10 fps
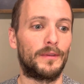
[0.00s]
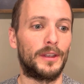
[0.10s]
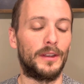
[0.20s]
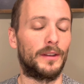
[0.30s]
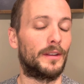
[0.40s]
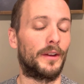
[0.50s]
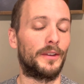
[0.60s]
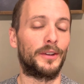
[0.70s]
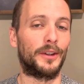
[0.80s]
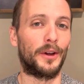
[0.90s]

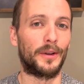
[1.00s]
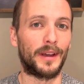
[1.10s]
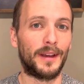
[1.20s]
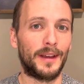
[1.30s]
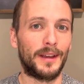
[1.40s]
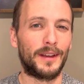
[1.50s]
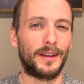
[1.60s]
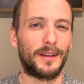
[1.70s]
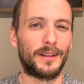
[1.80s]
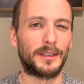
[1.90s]
you could go to
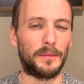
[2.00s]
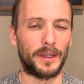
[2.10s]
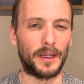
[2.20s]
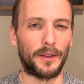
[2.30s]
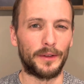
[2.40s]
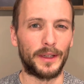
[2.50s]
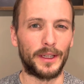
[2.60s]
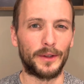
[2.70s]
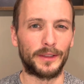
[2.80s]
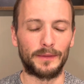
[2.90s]
some of the other
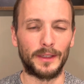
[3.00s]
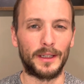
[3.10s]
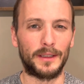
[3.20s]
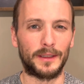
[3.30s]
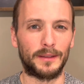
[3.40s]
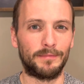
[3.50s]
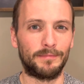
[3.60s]
videos I've done to